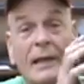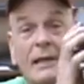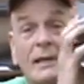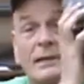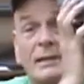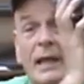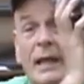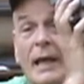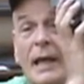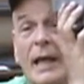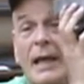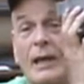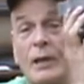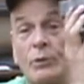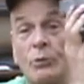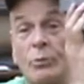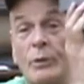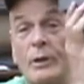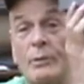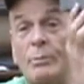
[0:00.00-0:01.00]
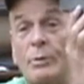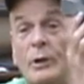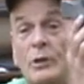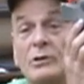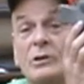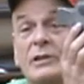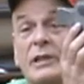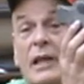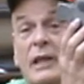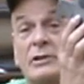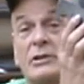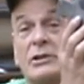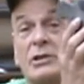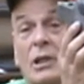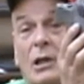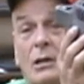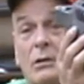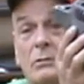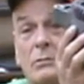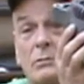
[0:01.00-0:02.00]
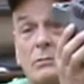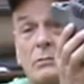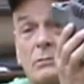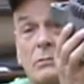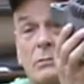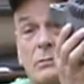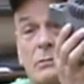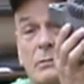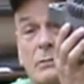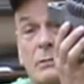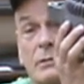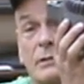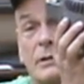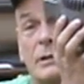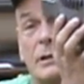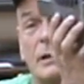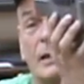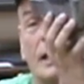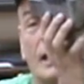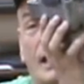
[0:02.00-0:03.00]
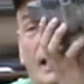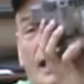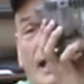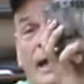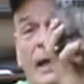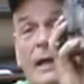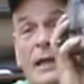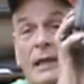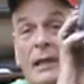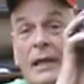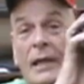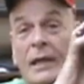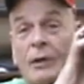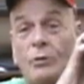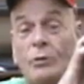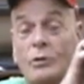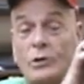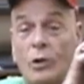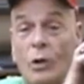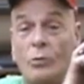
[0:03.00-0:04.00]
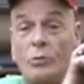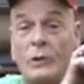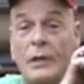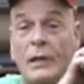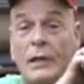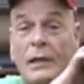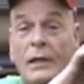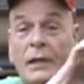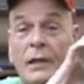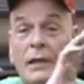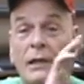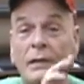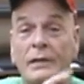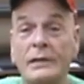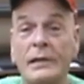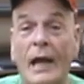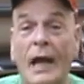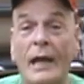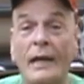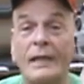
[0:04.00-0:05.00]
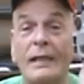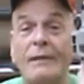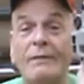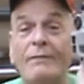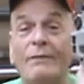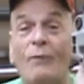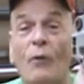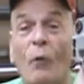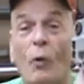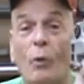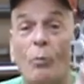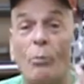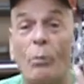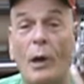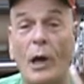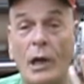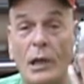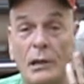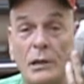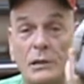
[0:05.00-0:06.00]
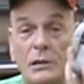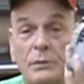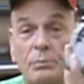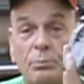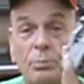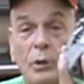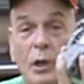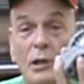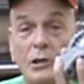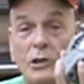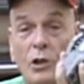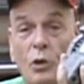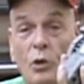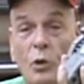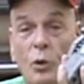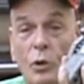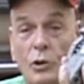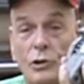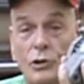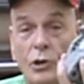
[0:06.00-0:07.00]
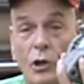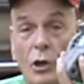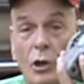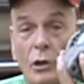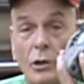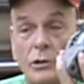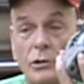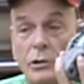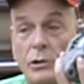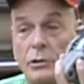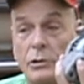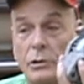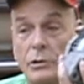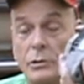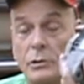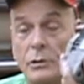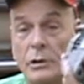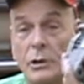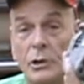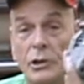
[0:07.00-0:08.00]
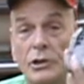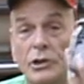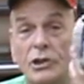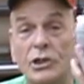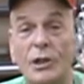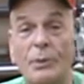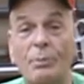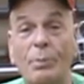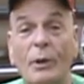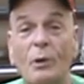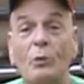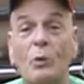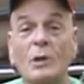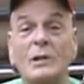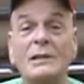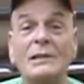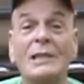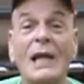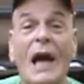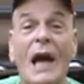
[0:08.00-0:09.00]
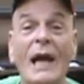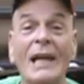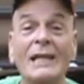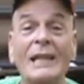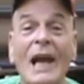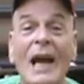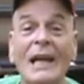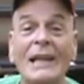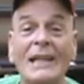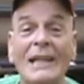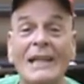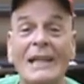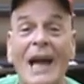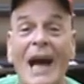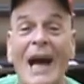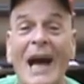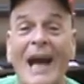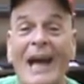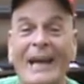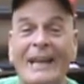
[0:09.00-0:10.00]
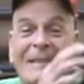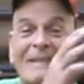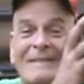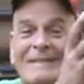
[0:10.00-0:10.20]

They had a rebuilt Denso, and it was only $94 plus a core charge. Shipping was $9.99.